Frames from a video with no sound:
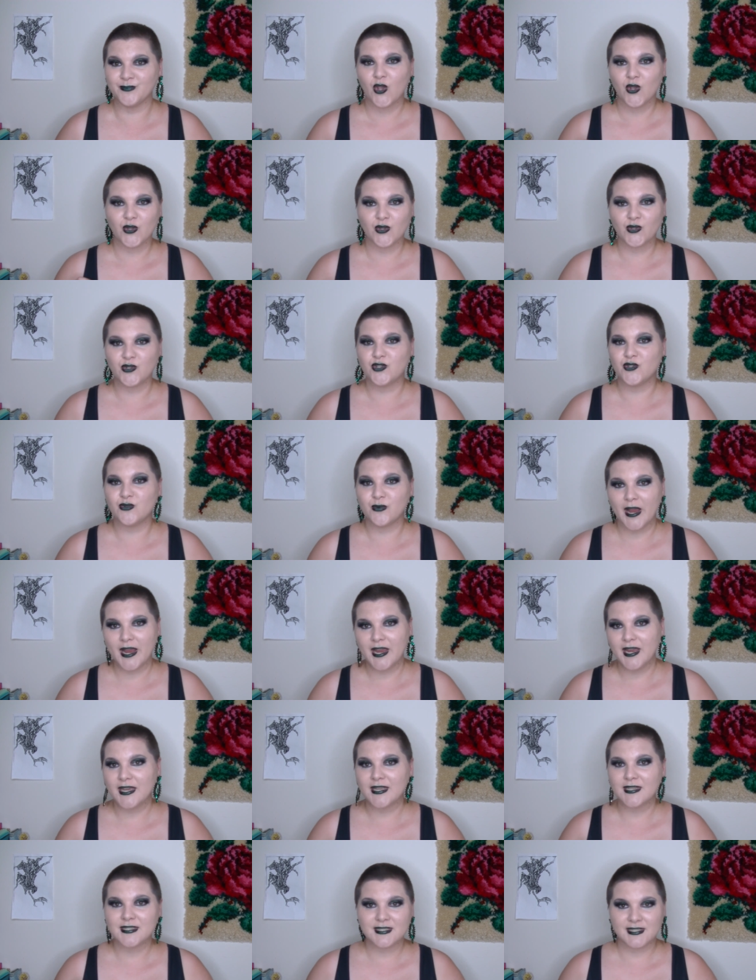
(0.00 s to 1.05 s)
who
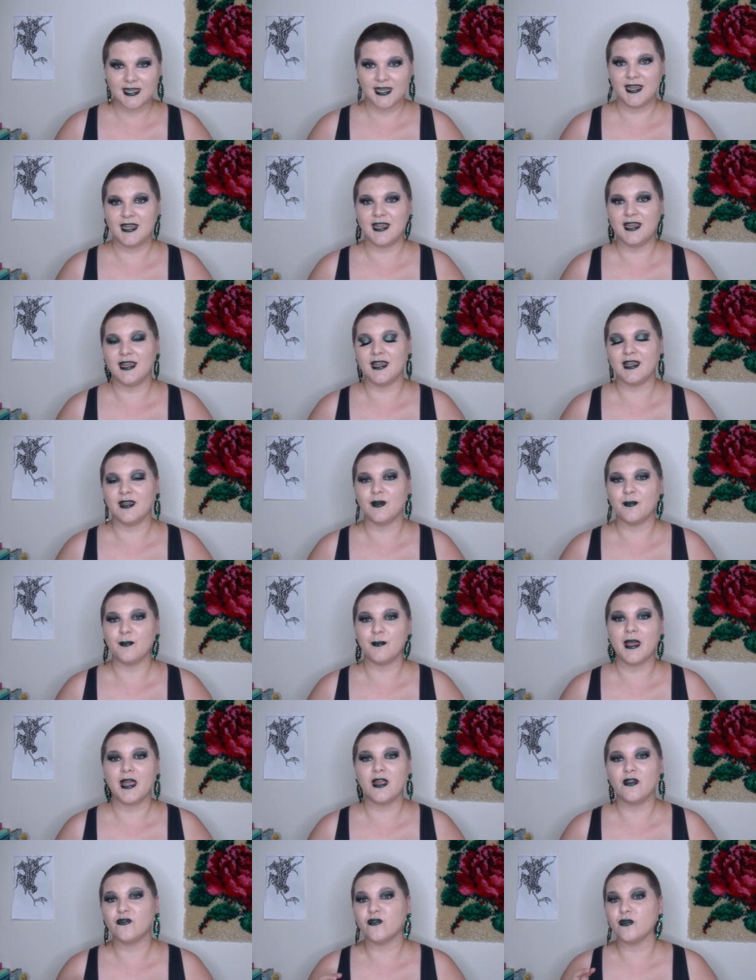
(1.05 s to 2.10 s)
drank tea
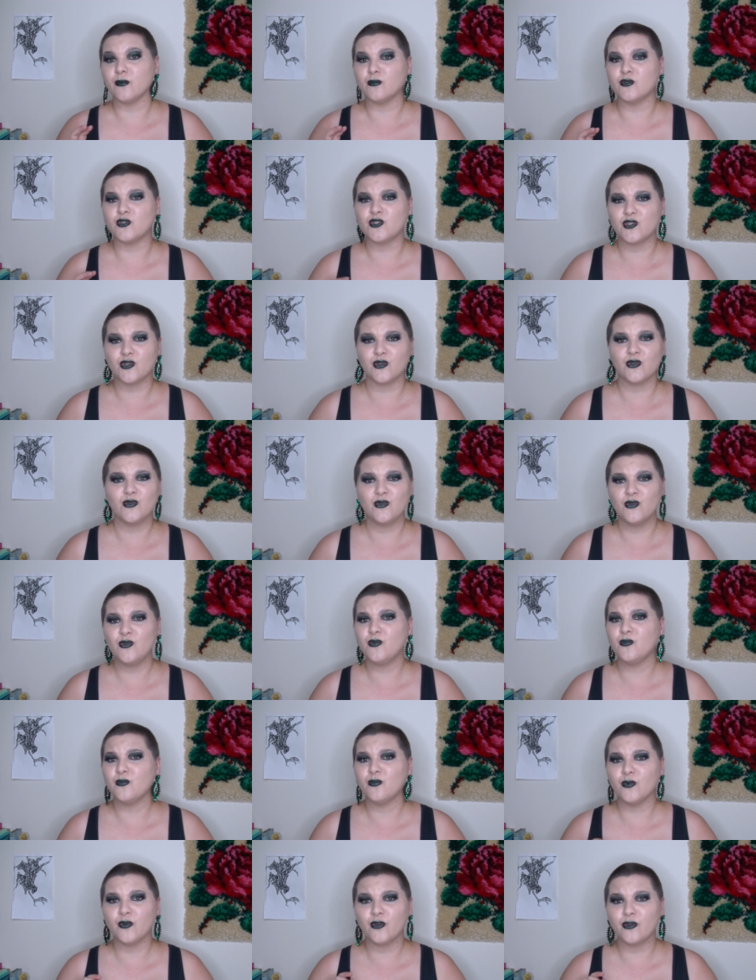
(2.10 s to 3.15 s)
made from 2
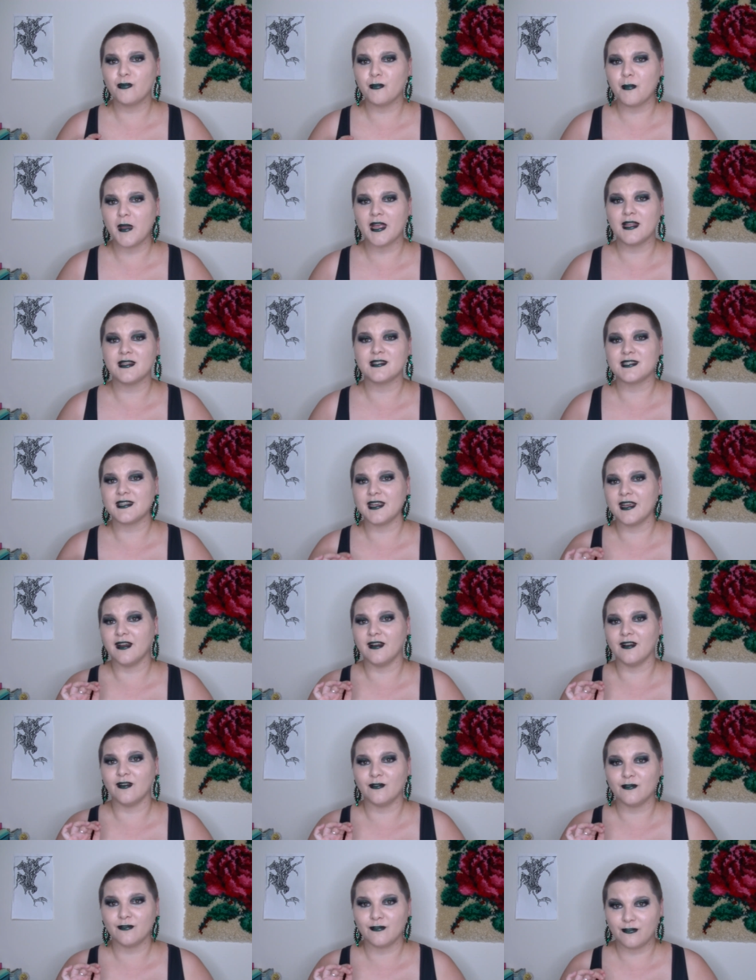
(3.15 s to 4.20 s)
Brugmansia
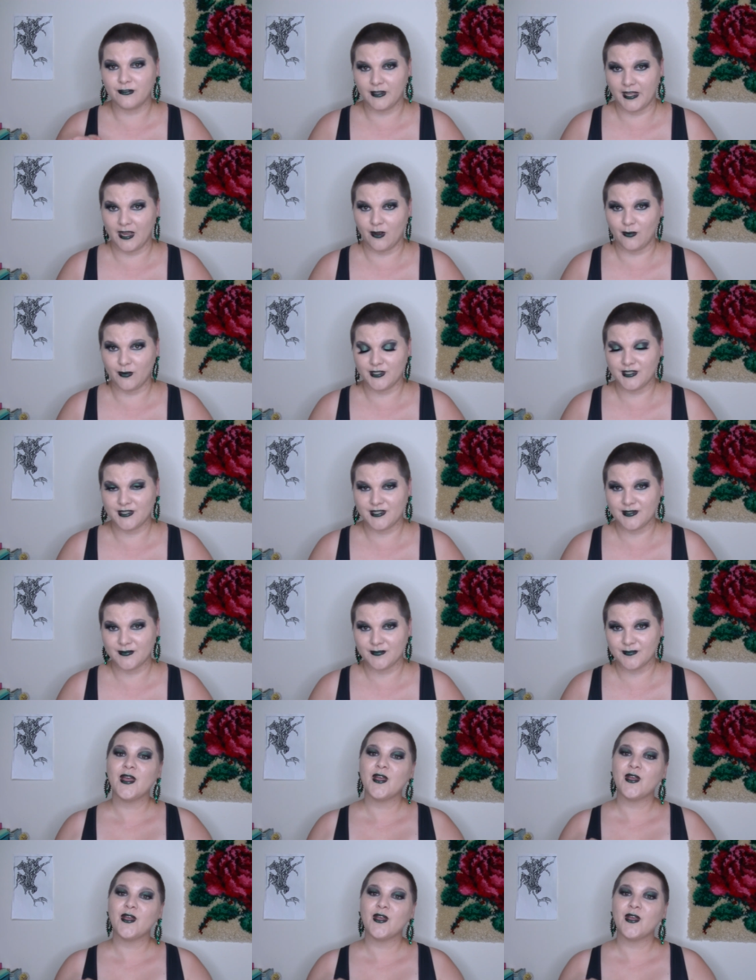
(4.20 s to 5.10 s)
flowers.